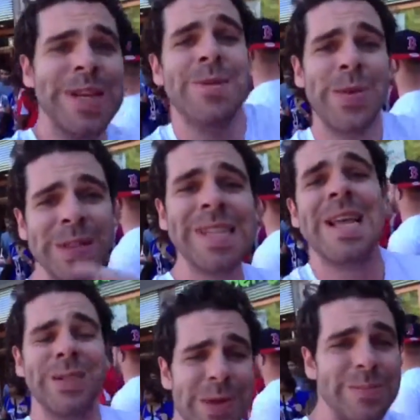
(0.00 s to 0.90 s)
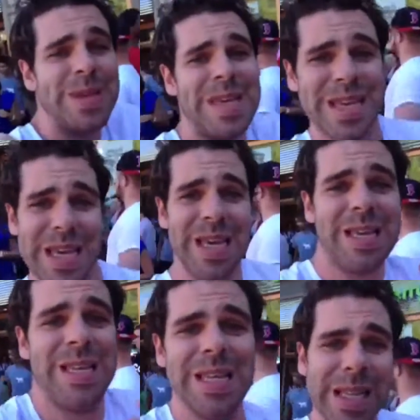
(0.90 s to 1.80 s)
anyone dance with me.
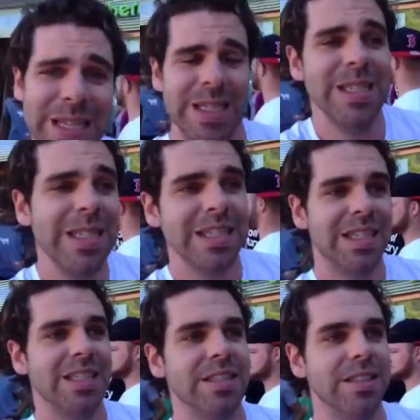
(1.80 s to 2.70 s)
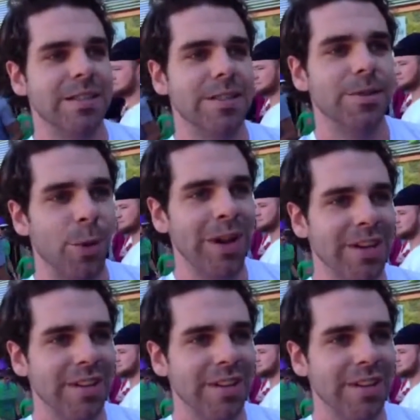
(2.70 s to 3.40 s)
Fucking white nigga. What?